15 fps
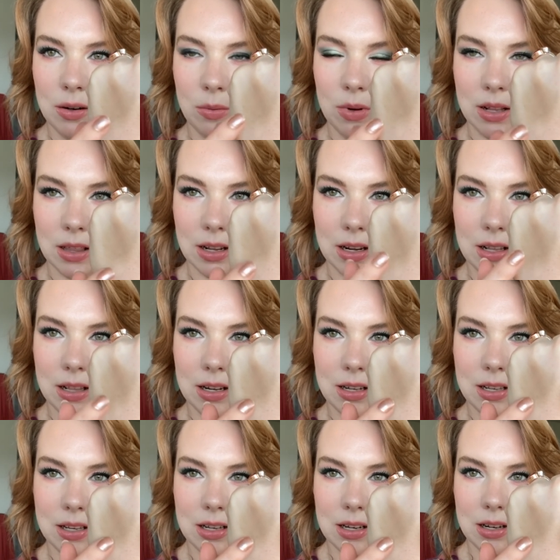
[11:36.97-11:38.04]
with like
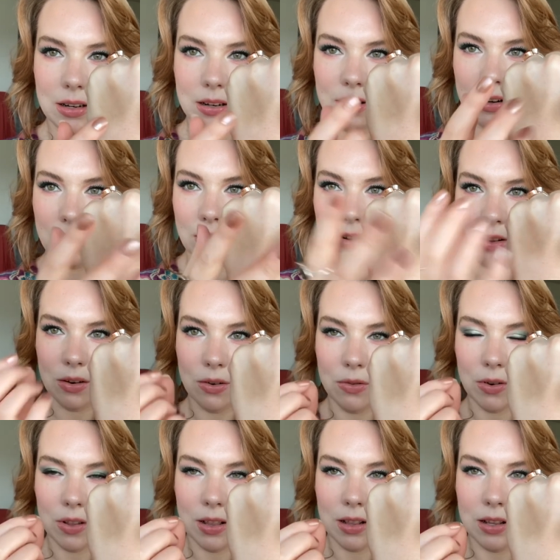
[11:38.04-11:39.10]
this all
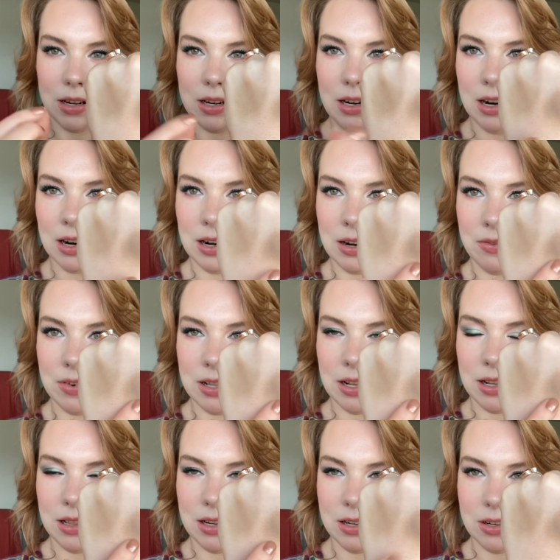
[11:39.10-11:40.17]
over the lid kind of and
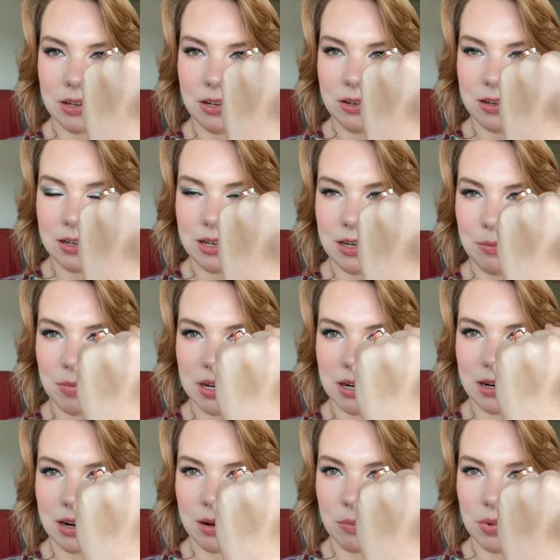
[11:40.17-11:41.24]
then this to just deepen
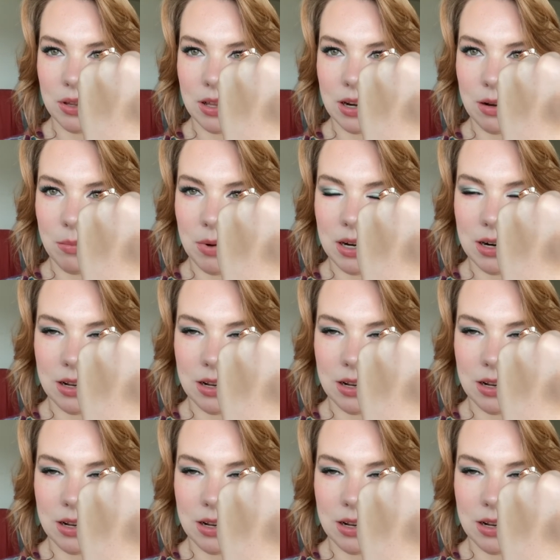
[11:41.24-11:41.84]
it up a little bit.